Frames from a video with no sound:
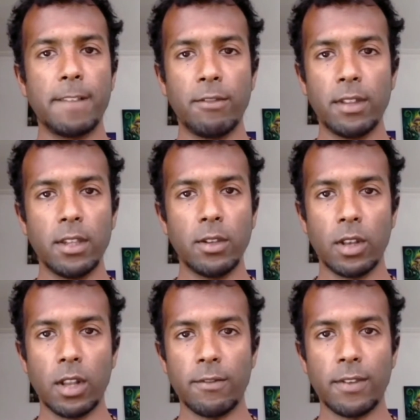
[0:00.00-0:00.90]
everything in your
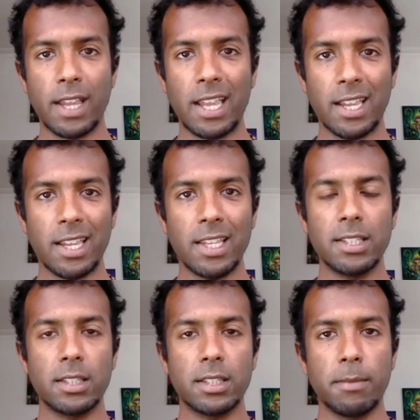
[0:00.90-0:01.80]
life
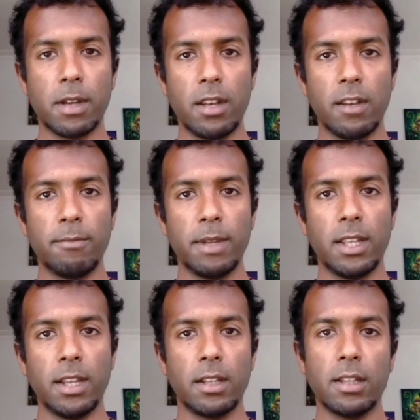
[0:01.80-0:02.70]
has some kind of
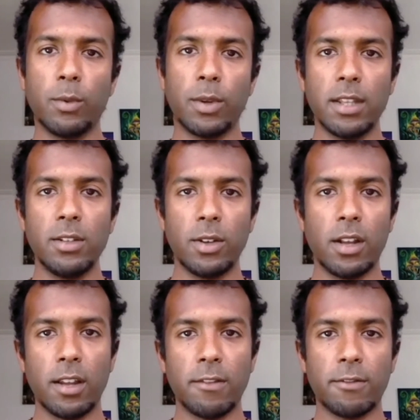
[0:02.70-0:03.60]
meaning within your
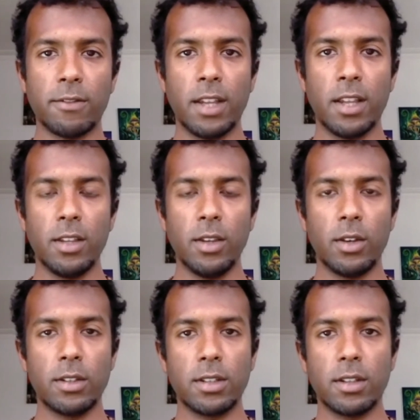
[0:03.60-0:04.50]
life, you
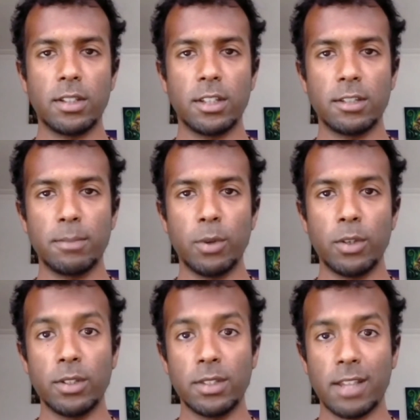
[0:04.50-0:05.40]
can start to explore
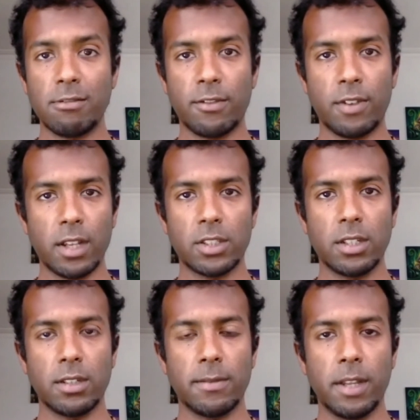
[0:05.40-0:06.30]
using that
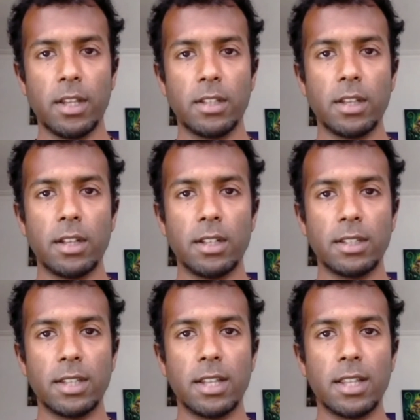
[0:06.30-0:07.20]
reflection to
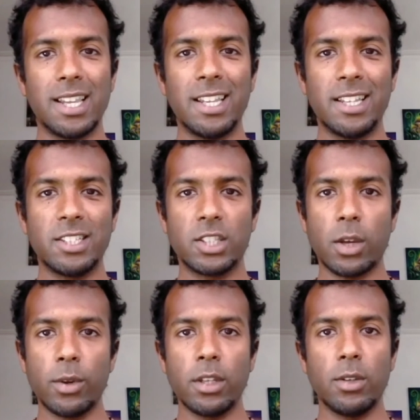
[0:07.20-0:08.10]
understand that it is
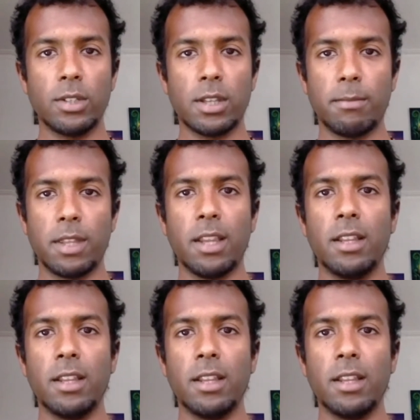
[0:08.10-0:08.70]
showing you something.